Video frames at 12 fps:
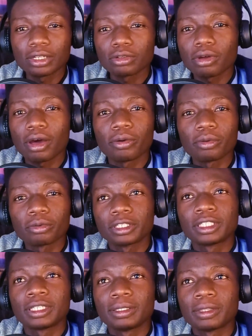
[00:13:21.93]
And I don't know,
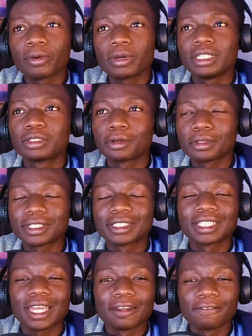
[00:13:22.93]
the way he
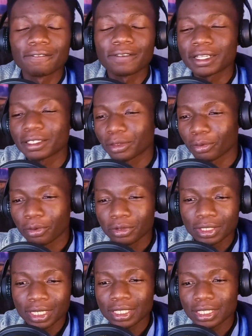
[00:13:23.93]
talks is kind of fun. The
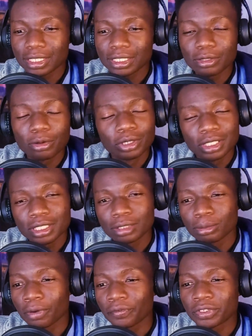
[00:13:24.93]
whole dance, he's still got
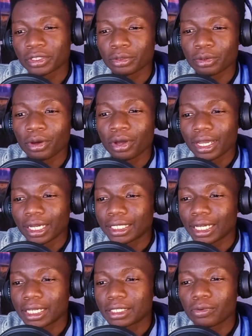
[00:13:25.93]
his moves, so...
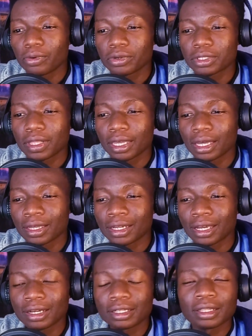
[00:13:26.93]
Yeah, he's always the
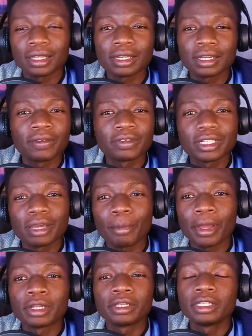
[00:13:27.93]
character that every
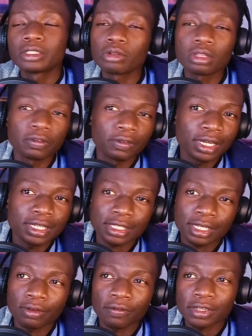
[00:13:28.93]
time he's on the villain
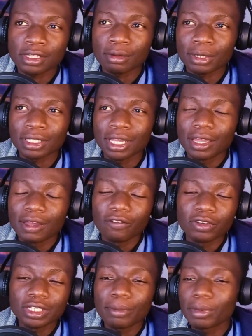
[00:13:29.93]
side of history, but
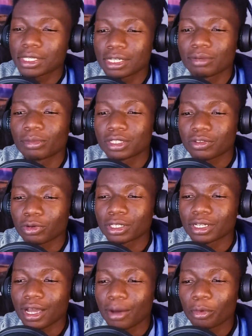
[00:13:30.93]
every time I see him on
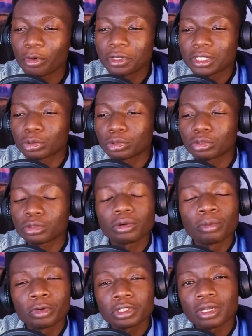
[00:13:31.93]
screen, I'm always
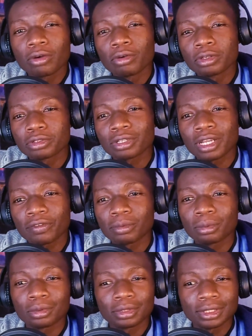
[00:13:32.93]
almost going to laugh,
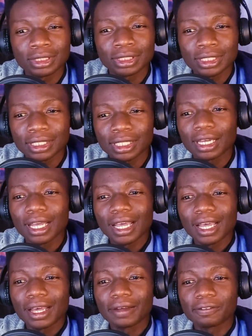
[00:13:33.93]
because it's just
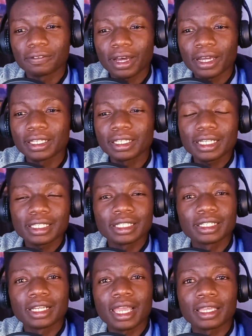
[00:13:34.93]
funny. He
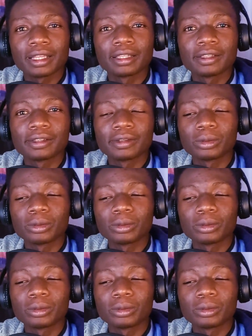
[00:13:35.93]
doesn't like it.